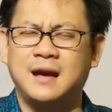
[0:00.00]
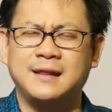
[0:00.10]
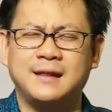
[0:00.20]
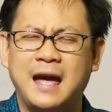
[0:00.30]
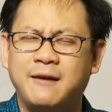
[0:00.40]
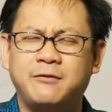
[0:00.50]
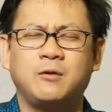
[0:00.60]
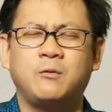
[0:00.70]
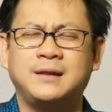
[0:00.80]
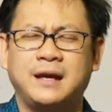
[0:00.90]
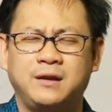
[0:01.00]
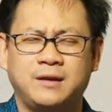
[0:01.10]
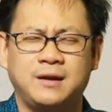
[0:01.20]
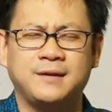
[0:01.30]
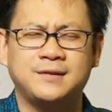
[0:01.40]
and everyone that you
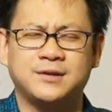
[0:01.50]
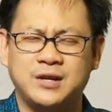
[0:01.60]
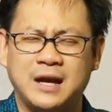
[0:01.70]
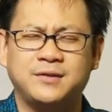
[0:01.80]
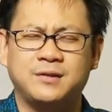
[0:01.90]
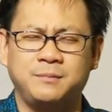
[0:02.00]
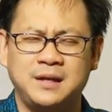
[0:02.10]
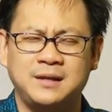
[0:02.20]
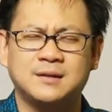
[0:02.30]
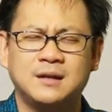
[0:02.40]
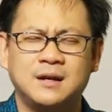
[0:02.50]
give us a chance to meet,